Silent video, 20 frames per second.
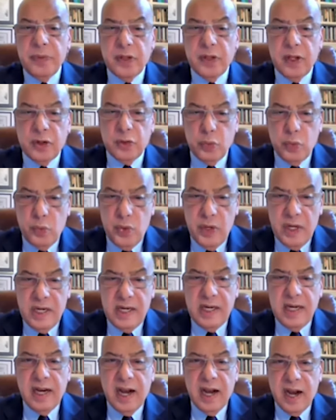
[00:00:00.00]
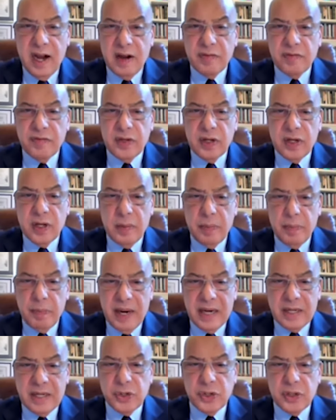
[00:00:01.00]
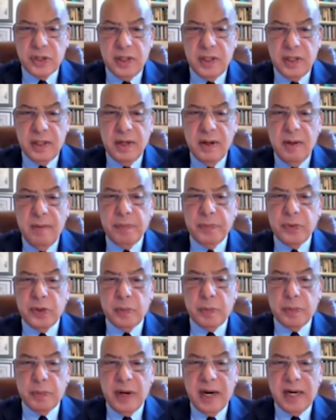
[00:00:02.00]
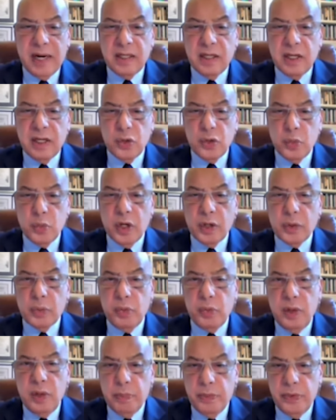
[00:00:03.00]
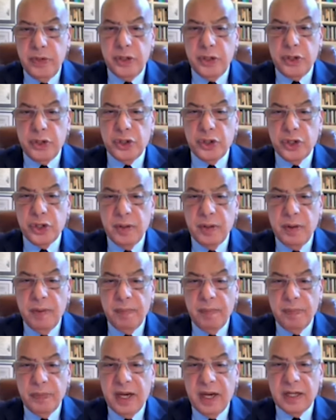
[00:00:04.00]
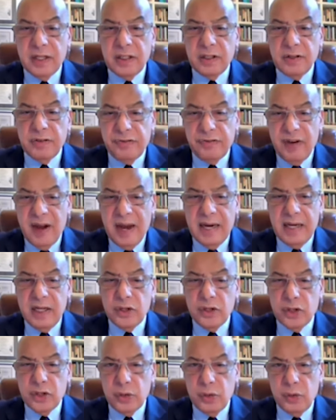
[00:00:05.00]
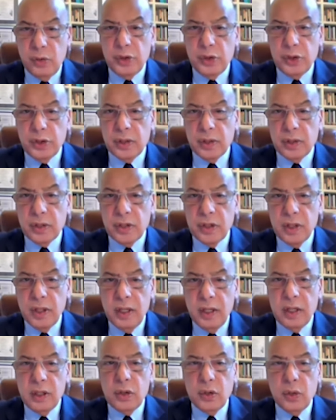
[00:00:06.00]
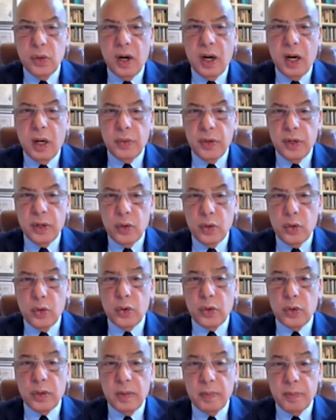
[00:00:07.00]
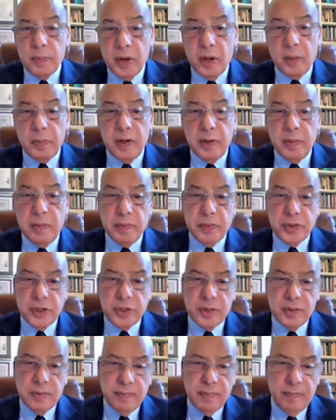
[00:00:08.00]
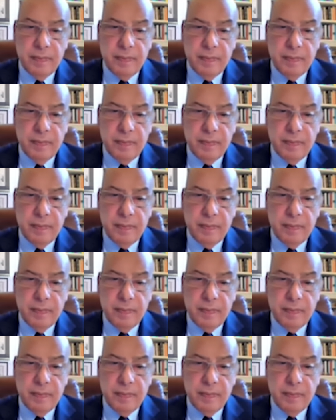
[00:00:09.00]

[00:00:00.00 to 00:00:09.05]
that we have the capacity to practice what we preach and to find solutions to our own problems.